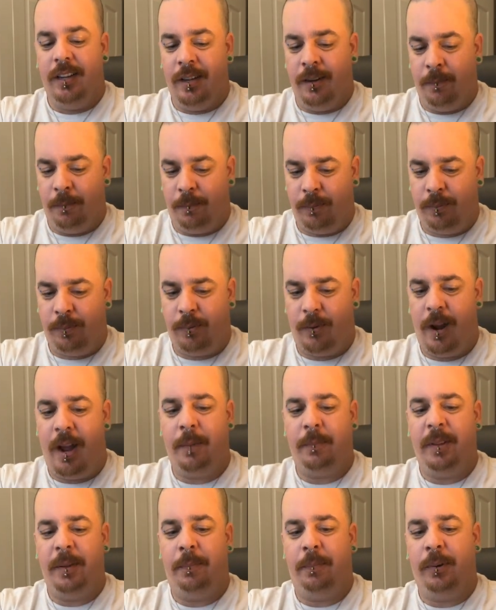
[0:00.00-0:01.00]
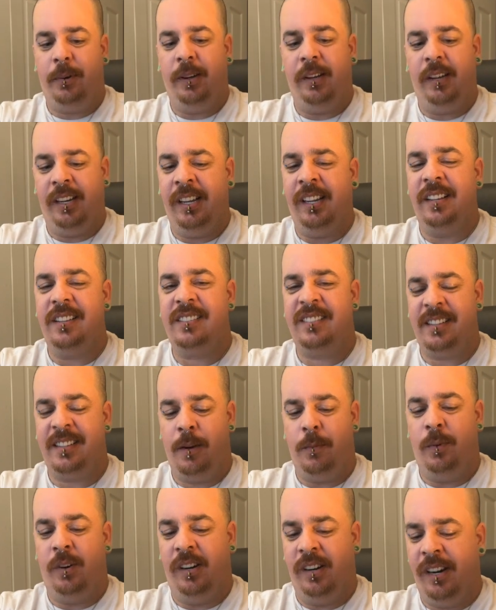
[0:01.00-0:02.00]
and probably put it
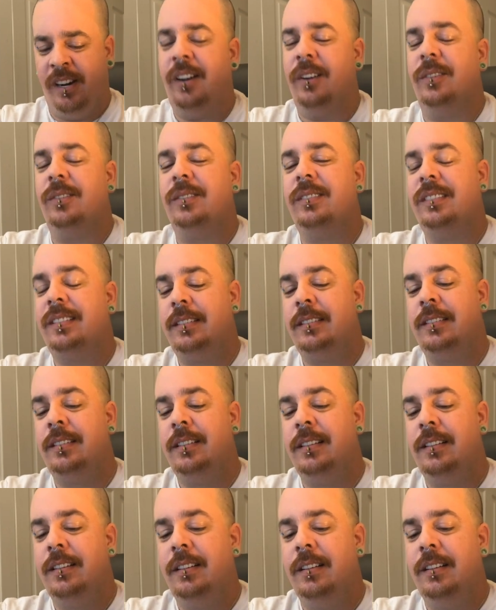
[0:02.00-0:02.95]
somewhere else.